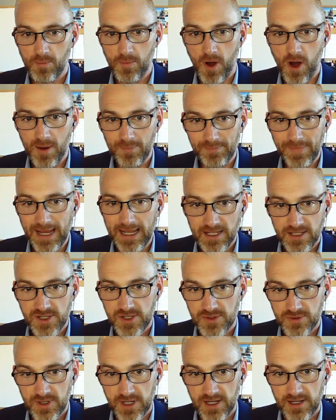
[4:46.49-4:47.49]
on Main
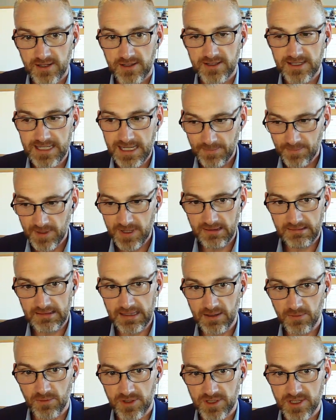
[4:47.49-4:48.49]
Street,
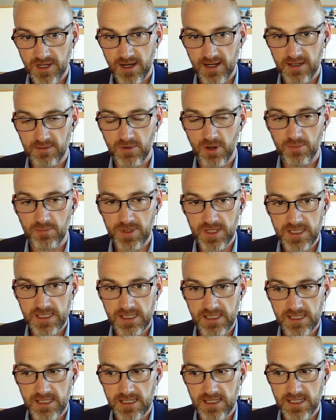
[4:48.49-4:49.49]
typically we're talking about
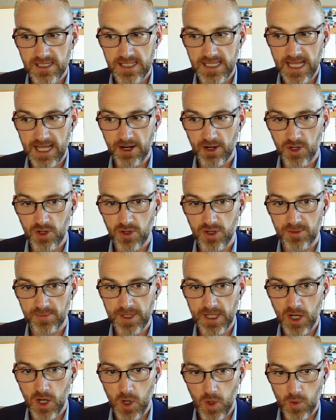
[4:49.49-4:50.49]
businesses that are going to
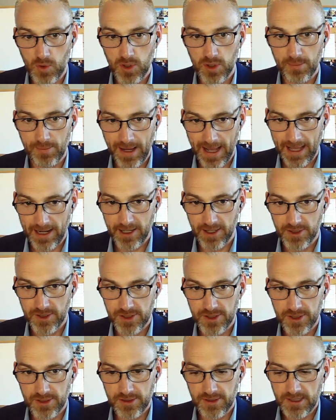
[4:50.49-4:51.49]
be owner
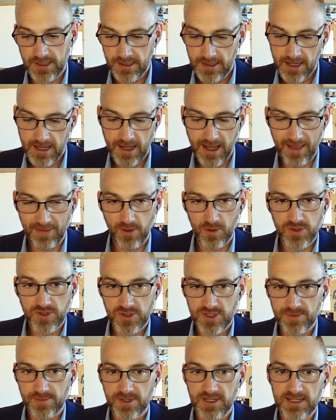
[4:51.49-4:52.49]
managed, and those are
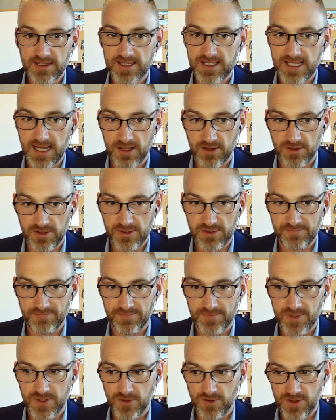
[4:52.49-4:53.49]
typically the sellers.
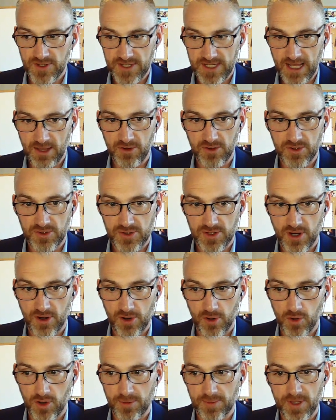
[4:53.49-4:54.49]
So the sellers are
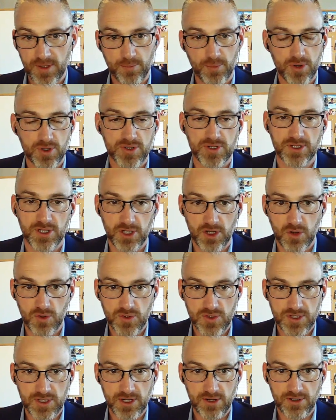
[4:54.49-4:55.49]
going to be the person that
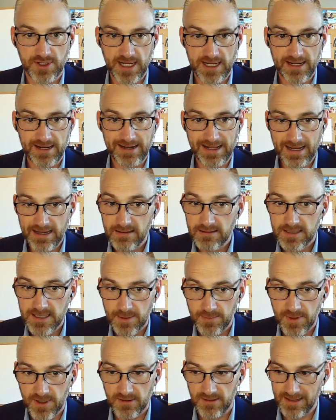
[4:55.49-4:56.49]
goes in there day to day,
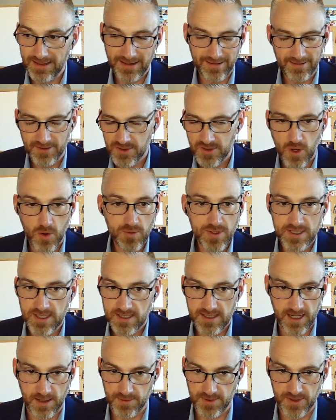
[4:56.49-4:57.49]
typically, and there's always
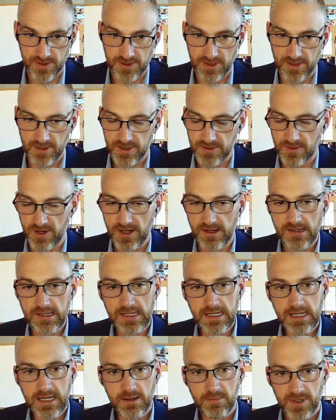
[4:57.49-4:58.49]
exceptions to this, right?
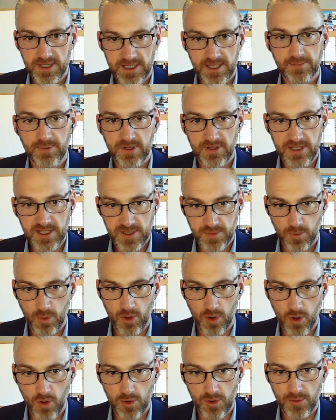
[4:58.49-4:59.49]
But typically it's a
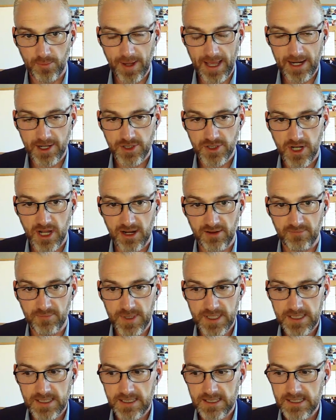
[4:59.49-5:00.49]
more owner managed kind of
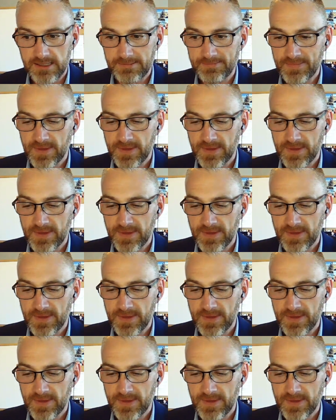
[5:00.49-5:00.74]
business.